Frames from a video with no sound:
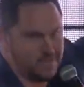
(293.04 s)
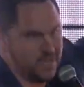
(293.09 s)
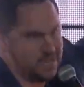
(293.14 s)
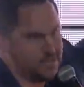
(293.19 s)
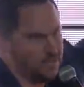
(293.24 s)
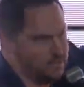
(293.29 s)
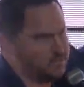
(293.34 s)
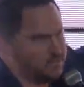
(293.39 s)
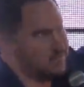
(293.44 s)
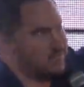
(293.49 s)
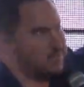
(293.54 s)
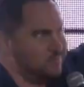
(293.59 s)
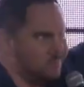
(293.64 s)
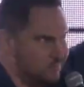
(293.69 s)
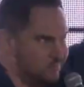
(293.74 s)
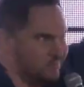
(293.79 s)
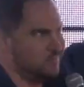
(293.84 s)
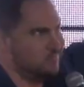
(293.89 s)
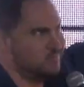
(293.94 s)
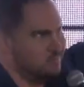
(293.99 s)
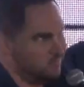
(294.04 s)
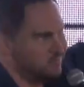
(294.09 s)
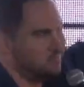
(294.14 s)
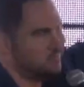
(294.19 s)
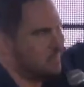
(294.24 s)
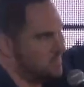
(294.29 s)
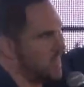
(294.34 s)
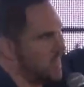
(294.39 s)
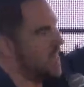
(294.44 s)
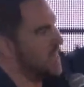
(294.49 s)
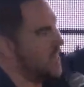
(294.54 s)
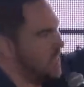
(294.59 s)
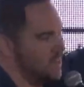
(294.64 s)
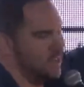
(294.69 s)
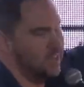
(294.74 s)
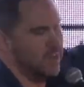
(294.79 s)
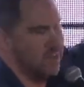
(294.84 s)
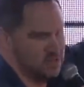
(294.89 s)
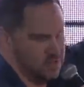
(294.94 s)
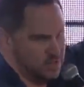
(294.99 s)
which I don't
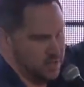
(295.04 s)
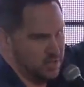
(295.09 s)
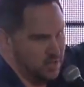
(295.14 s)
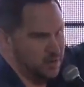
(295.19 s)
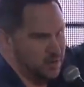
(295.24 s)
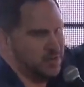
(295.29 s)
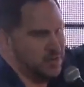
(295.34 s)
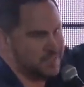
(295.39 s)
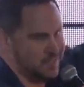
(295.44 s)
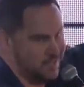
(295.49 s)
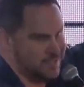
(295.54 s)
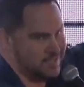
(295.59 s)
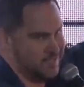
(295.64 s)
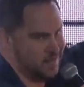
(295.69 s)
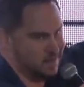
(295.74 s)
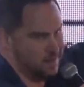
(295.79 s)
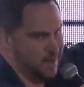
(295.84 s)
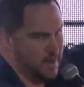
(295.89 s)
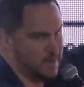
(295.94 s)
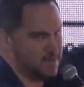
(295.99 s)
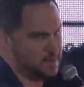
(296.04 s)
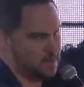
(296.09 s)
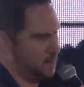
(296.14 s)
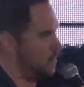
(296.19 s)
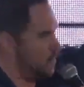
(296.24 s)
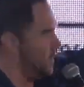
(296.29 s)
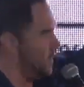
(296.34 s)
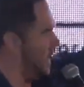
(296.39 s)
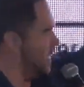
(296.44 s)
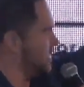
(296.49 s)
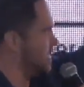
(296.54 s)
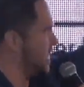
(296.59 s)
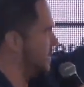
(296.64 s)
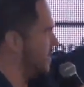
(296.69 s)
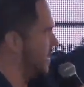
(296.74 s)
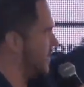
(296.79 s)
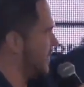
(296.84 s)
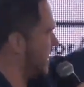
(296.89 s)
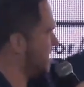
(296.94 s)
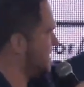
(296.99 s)
technically are securities sometimes, but we're not going to
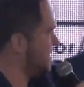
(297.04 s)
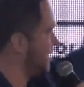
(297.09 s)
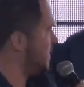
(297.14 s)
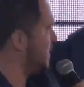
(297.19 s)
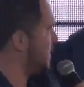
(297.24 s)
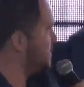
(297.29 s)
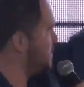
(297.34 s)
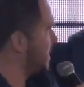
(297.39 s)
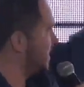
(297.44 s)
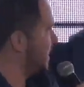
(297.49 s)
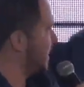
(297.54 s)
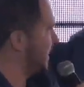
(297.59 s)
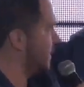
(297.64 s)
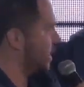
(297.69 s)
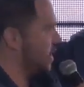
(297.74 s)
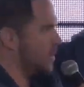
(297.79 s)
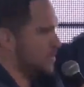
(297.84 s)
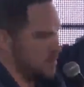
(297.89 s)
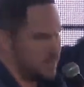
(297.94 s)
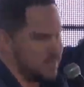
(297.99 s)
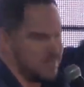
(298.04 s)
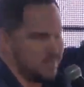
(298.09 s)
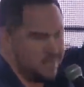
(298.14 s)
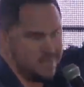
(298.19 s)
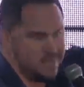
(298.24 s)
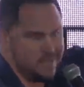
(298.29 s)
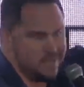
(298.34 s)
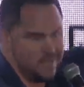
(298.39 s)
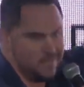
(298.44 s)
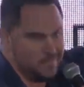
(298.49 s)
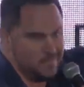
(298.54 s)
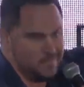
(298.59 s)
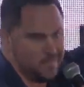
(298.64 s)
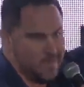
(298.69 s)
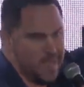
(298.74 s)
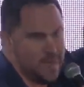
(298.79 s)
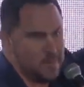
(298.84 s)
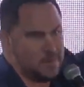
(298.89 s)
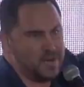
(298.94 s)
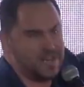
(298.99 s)
talk about that. Sometimes you can get loans.
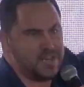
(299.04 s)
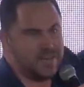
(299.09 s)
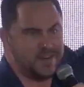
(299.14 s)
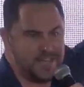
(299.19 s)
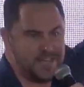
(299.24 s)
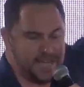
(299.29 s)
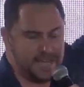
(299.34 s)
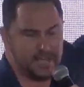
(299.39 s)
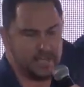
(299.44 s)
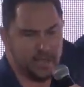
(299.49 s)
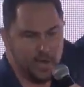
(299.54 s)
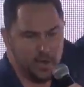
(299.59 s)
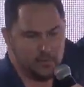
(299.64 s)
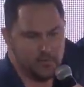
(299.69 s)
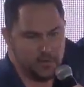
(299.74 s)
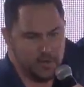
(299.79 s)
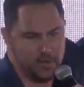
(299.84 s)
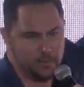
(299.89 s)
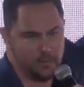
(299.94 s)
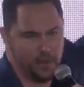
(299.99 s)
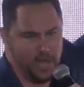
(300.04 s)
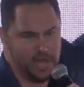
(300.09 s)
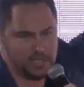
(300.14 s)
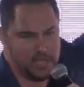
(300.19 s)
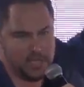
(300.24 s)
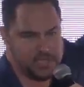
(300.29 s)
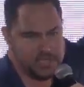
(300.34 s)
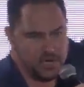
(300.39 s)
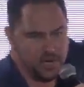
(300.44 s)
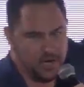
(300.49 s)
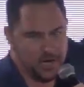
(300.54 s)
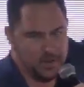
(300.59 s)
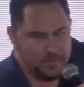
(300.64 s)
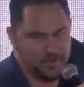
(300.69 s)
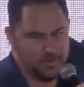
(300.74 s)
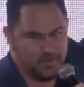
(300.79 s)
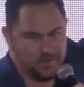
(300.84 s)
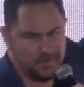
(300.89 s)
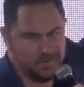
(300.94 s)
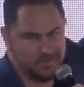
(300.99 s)
Anyone here getting a loan for their blockchain
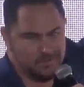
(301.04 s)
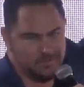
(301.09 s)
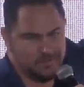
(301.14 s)
startup?